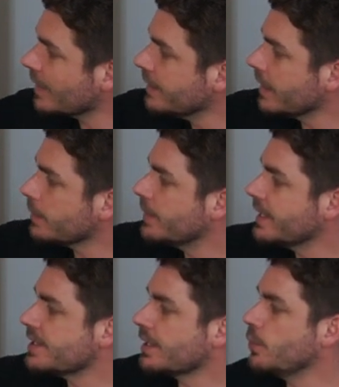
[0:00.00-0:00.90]
Derek
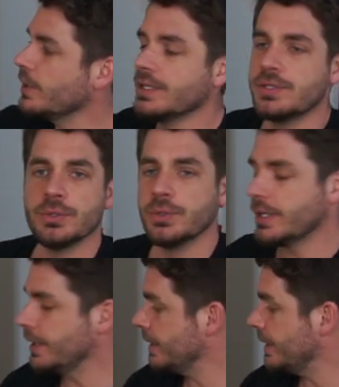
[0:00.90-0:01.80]
plays a queen to
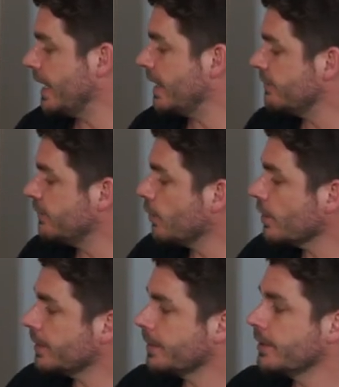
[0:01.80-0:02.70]

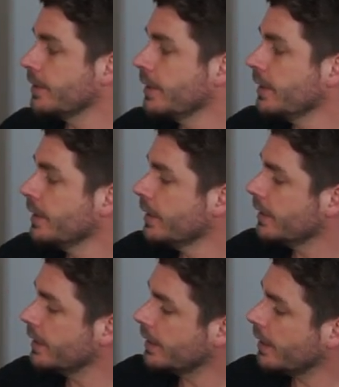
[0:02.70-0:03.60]
f4.
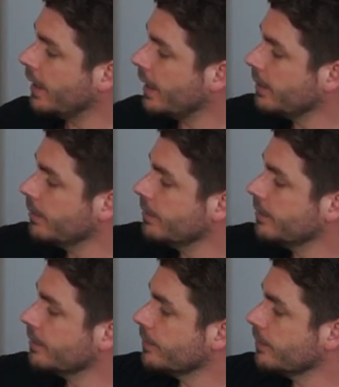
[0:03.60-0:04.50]
I
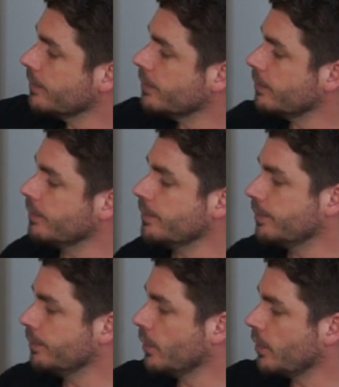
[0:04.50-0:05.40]

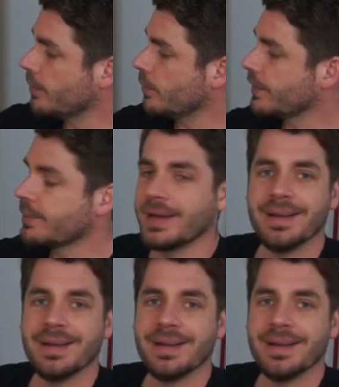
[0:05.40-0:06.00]
block with my